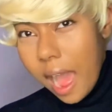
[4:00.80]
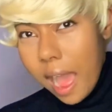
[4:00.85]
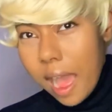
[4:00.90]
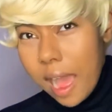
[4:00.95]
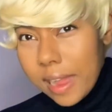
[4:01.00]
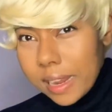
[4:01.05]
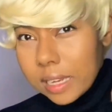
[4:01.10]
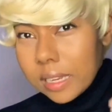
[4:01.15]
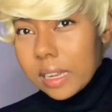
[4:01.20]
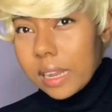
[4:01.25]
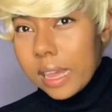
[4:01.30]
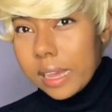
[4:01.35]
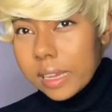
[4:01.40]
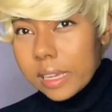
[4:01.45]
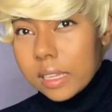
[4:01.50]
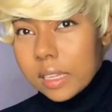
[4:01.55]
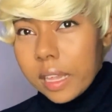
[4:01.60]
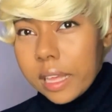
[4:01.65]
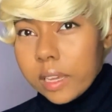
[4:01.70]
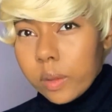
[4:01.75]
I
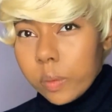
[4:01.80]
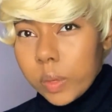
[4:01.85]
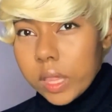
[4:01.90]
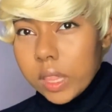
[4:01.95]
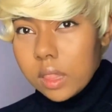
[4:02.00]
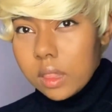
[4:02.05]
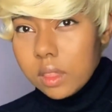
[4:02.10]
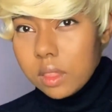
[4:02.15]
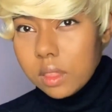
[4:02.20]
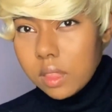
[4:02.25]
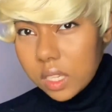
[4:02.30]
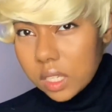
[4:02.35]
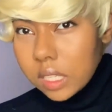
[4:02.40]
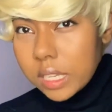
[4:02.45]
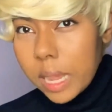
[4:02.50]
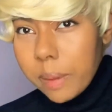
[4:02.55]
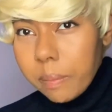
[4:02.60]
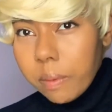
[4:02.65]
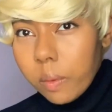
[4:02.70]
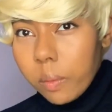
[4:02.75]
like with this
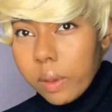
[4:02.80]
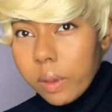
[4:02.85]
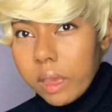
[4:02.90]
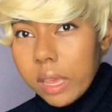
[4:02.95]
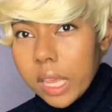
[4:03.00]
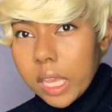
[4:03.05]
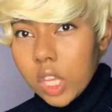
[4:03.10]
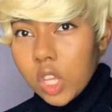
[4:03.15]
type of wig,